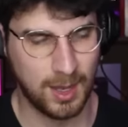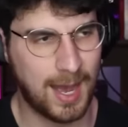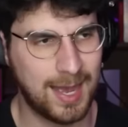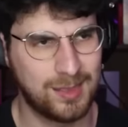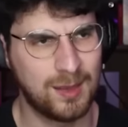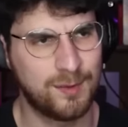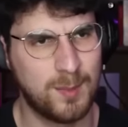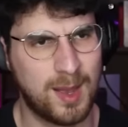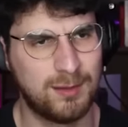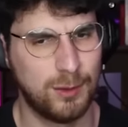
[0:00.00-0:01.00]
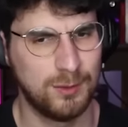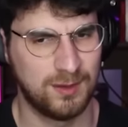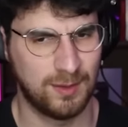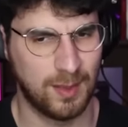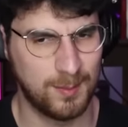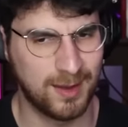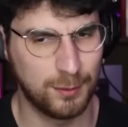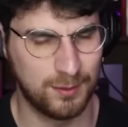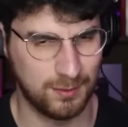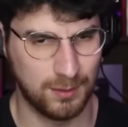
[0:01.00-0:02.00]
I think mitosis
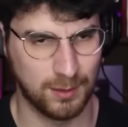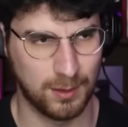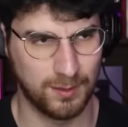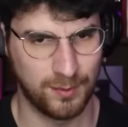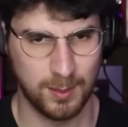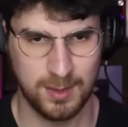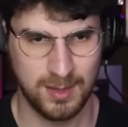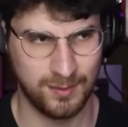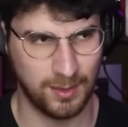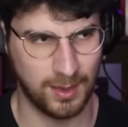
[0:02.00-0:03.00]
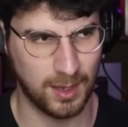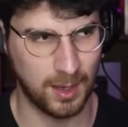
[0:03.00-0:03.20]
can still occur for even like,